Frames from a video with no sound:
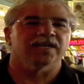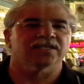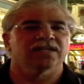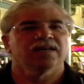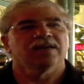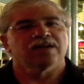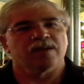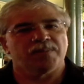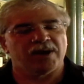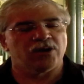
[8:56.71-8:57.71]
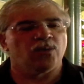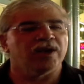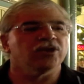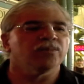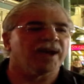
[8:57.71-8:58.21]
list compared to
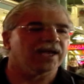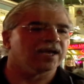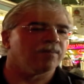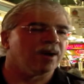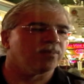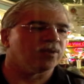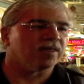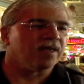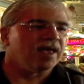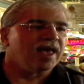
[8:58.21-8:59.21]
what you might come up with.